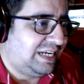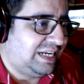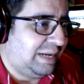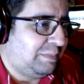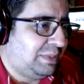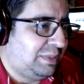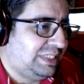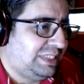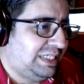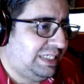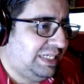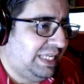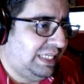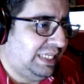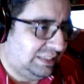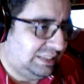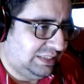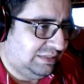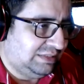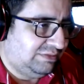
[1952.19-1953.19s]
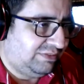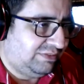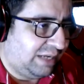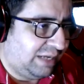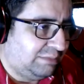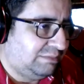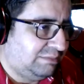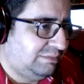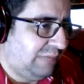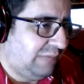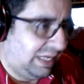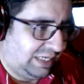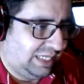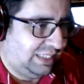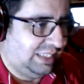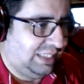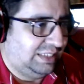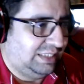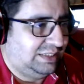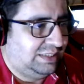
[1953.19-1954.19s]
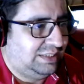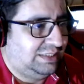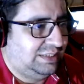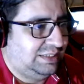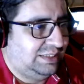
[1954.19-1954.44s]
representation from Bangladesh.